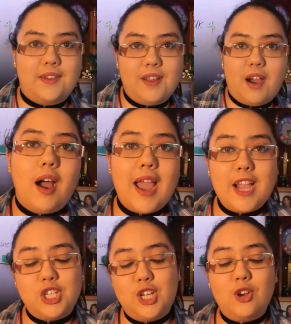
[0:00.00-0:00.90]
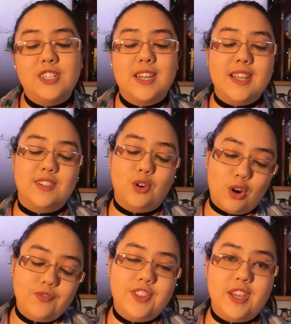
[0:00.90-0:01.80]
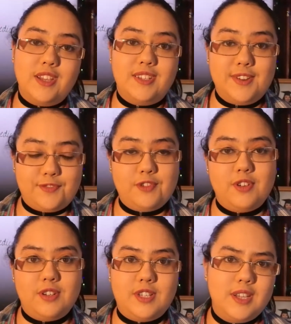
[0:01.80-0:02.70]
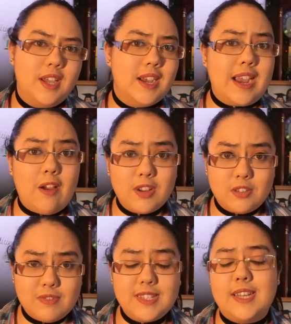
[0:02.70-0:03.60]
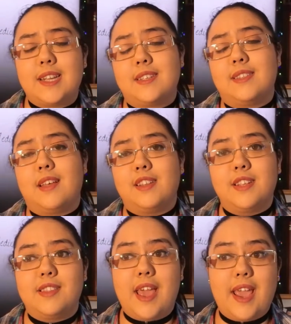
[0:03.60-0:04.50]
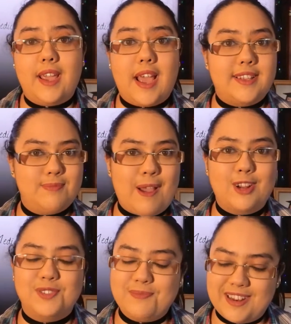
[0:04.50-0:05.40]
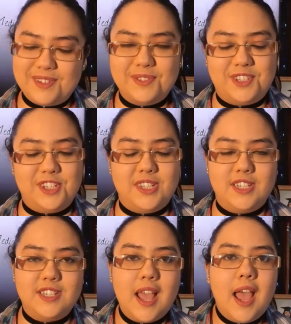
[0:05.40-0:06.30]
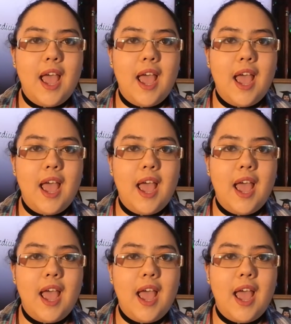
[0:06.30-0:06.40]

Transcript: And I actually got a list of the different characteristics that they expect of medical students,